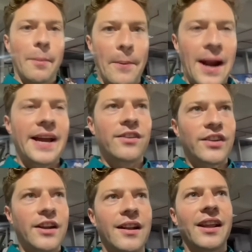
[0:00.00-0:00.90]
players,
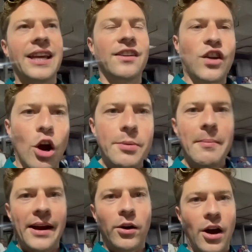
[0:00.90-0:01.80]
and I think it's Kobbie
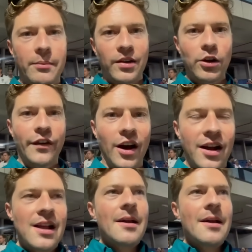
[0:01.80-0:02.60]
Mainoo comes over,